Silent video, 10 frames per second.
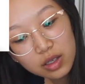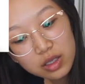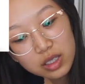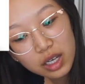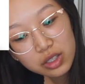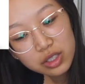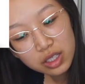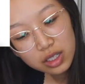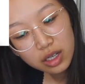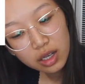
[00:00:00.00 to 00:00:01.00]

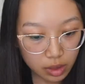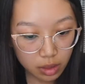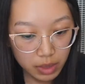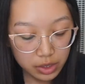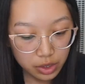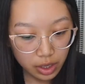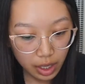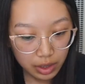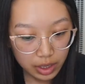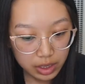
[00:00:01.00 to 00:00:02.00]
section. Make sure your outline